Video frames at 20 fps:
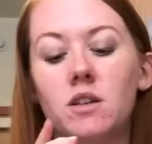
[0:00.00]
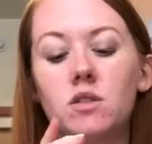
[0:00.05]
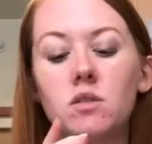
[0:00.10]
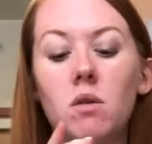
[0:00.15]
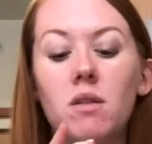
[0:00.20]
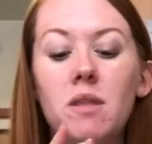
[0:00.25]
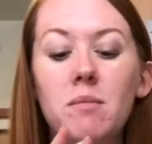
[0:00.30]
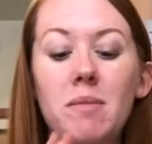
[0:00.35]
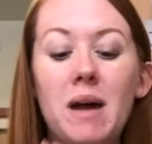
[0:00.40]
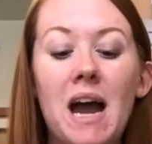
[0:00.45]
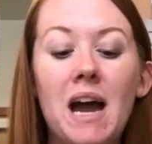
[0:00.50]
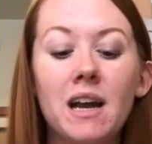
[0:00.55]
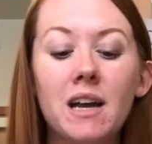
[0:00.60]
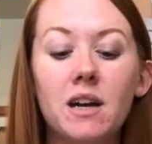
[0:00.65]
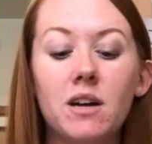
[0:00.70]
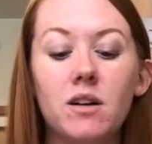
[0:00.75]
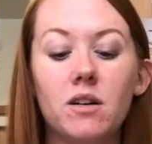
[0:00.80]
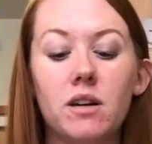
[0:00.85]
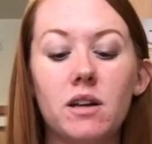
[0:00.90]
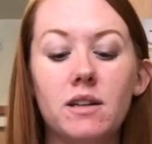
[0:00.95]
So in the back,
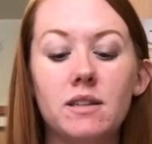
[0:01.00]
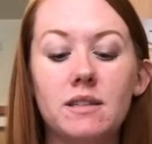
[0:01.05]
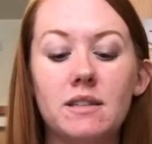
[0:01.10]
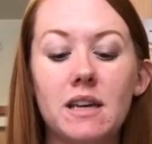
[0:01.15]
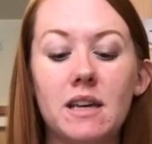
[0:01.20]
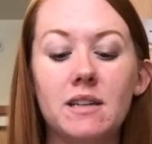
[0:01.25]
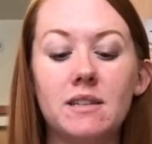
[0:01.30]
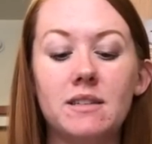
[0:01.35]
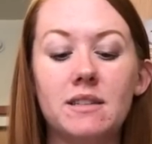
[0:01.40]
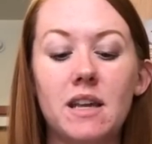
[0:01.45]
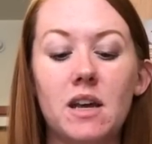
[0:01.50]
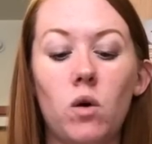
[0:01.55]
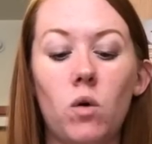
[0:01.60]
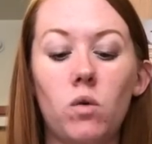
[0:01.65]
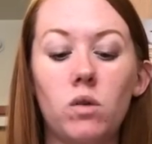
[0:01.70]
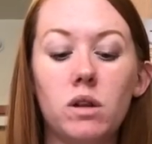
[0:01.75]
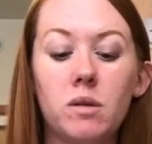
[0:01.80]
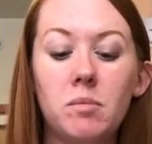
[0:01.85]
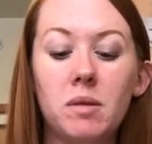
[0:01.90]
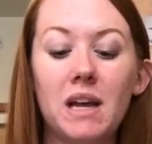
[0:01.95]
it says that
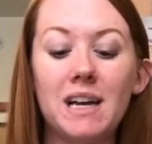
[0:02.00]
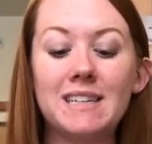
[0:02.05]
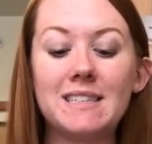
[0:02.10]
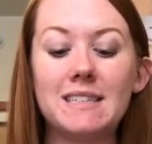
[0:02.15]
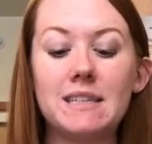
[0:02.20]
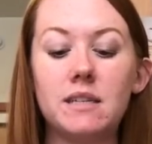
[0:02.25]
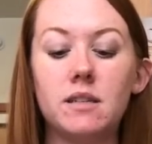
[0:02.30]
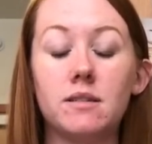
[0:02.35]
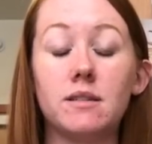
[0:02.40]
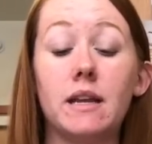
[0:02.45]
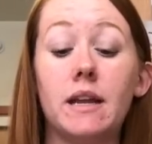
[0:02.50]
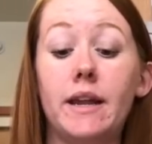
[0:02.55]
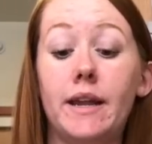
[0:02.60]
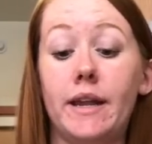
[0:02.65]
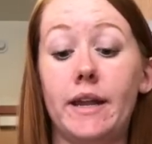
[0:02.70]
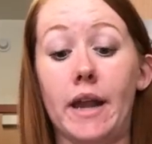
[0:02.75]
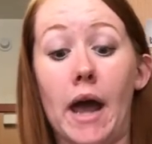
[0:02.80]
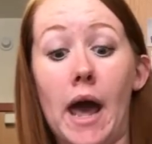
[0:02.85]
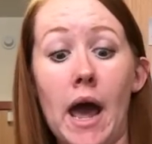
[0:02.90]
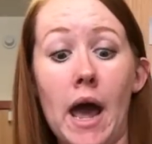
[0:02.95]
Olaplex is
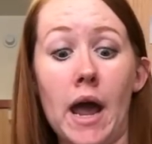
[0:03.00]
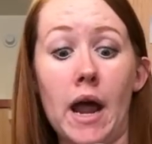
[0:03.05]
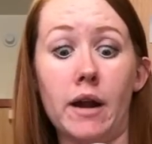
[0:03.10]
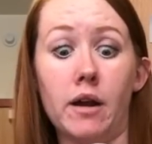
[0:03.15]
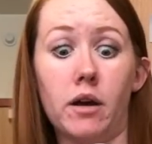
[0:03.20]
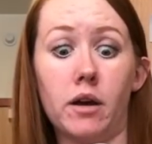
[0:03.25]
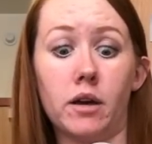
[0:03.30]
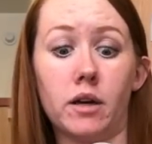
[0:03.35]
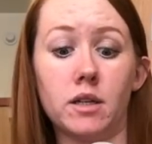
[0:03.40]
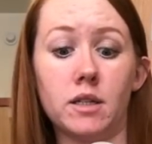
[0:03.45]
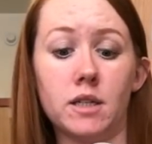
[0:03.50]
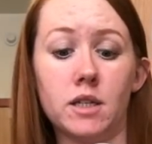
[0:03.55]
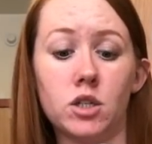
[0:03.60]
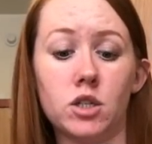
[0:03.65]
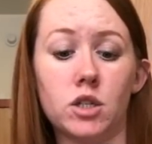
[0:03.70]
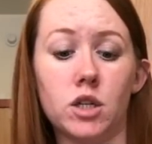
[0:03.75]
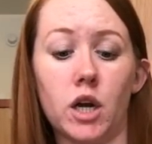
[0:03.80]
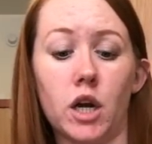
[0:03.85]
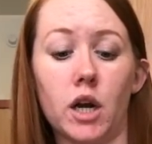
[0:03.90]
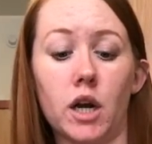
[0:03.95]
not a
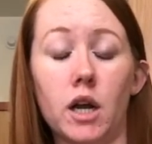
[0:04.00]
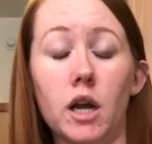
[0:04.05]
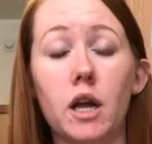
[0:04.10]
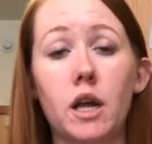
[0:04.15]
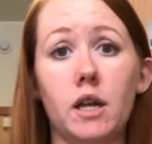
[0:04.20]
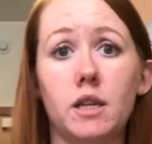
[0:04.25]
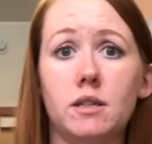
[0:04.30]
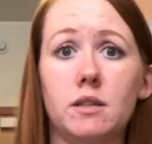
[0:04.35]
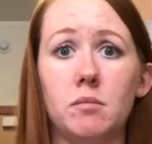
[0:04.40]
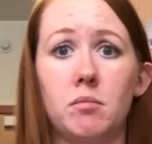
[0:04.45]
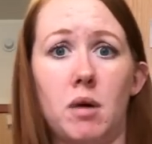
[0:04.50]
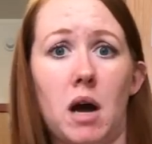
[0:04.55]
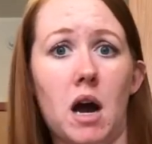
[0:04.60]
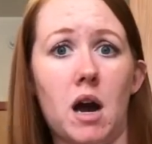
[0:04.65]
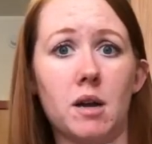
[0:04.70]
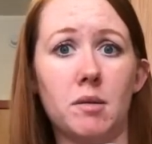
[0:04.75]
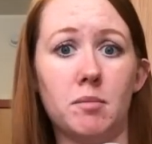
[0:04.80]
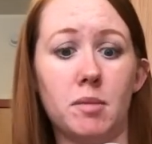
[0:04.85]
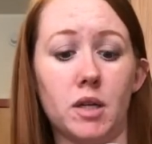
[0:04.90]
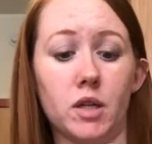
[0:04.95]
conditioner, it's a
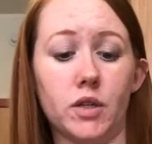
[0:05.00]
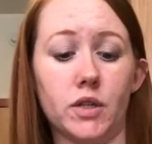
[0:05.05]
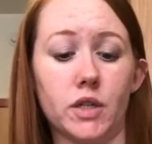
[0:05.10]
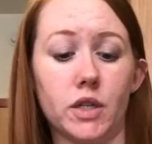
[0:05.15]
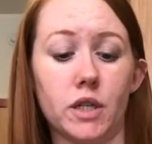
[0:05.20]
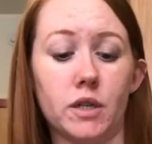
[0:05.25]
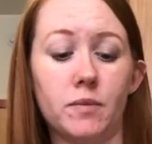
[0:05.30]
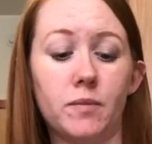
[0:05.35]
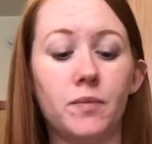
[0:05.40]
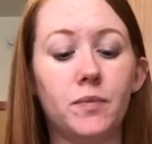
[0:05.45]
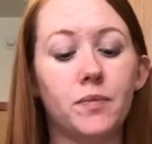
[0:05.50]
bond builder.